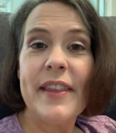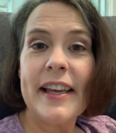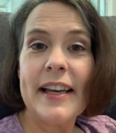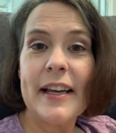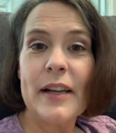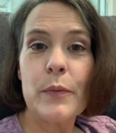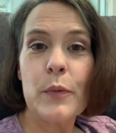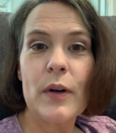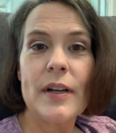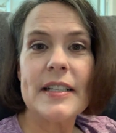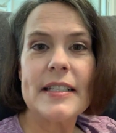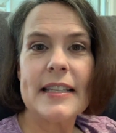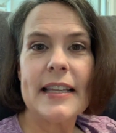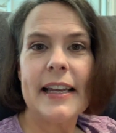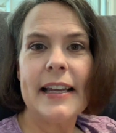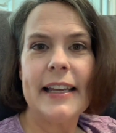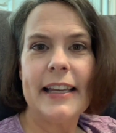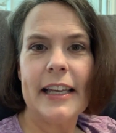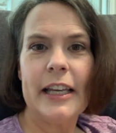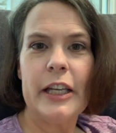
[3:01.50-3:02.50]
then once they
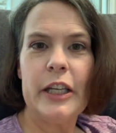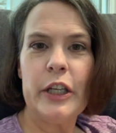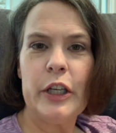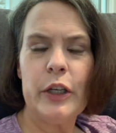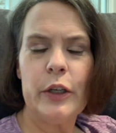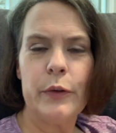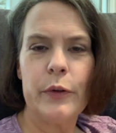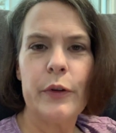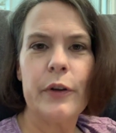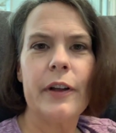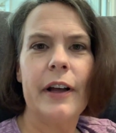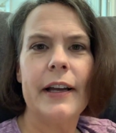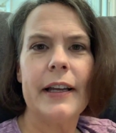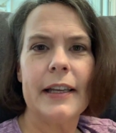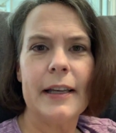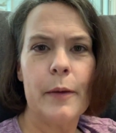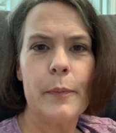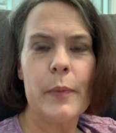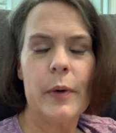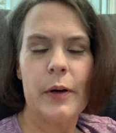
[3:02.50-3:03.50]
get you, they're like,
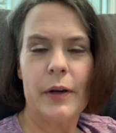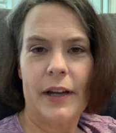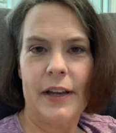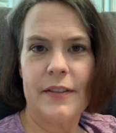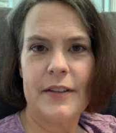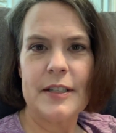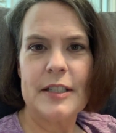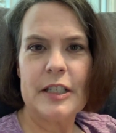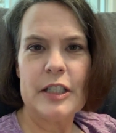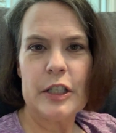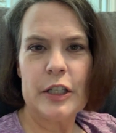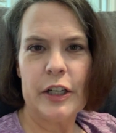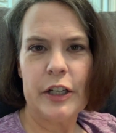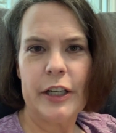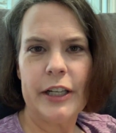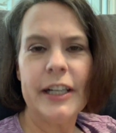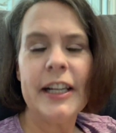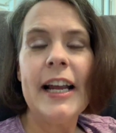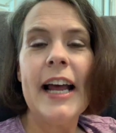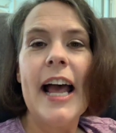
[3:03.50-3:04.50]
yep, okay, this is
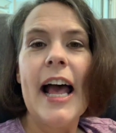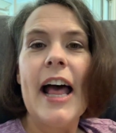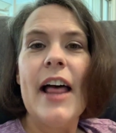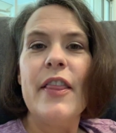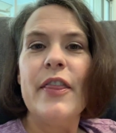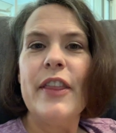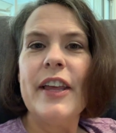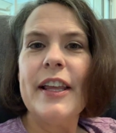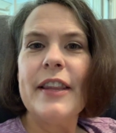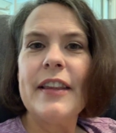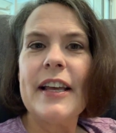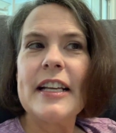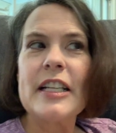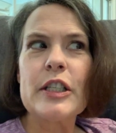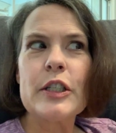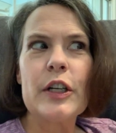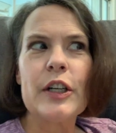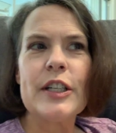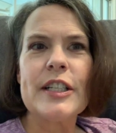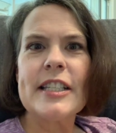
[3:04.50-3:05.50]
good. Then they
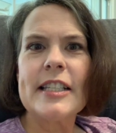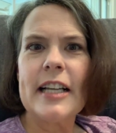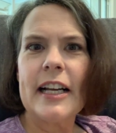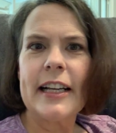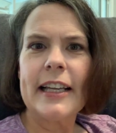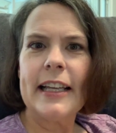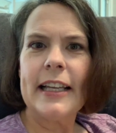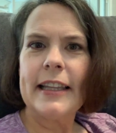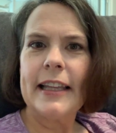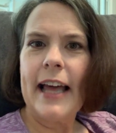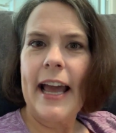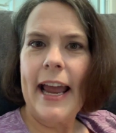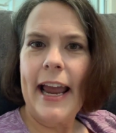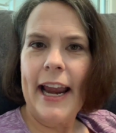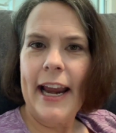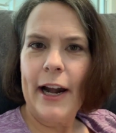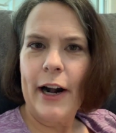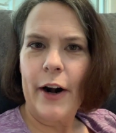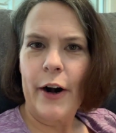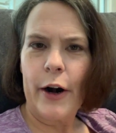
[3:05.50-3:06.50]
start sucking the
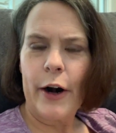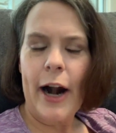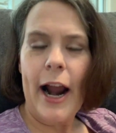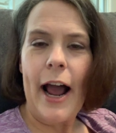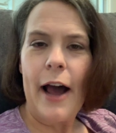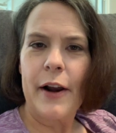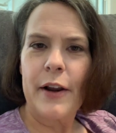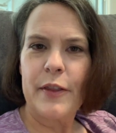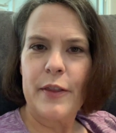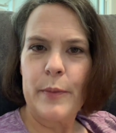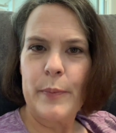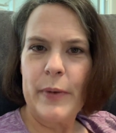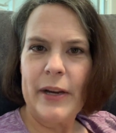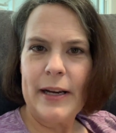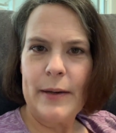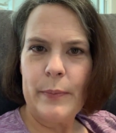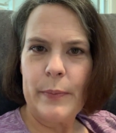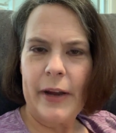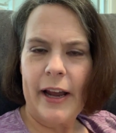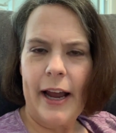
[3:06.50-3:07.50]
air out of the
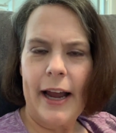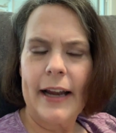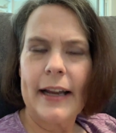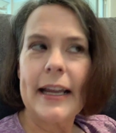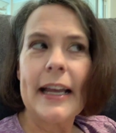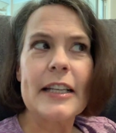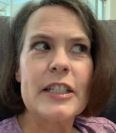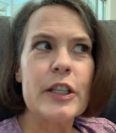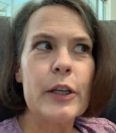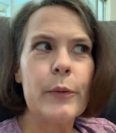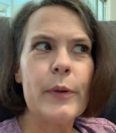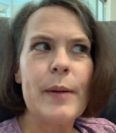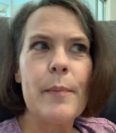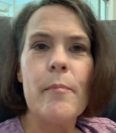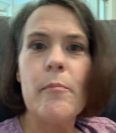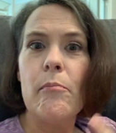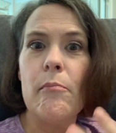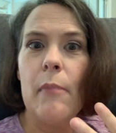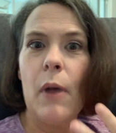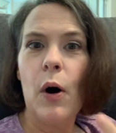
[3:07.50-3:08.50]
beanbag so it
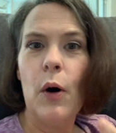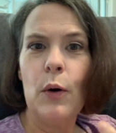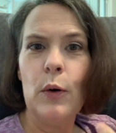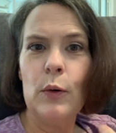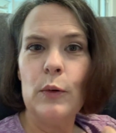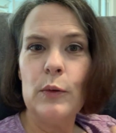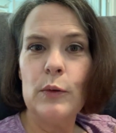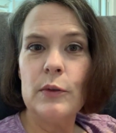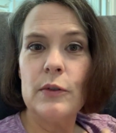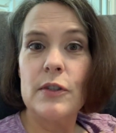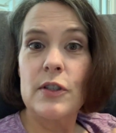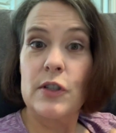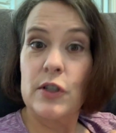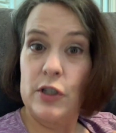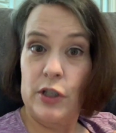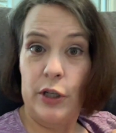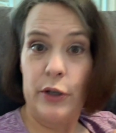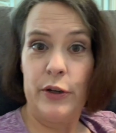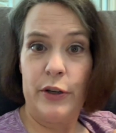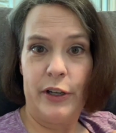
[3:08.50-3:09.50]
molds
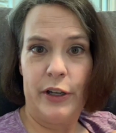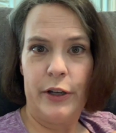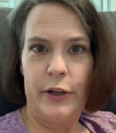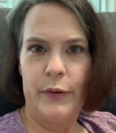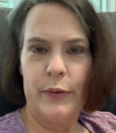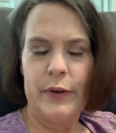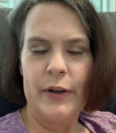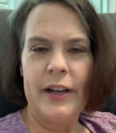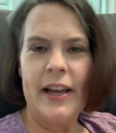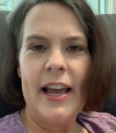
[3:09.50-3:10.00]
to you.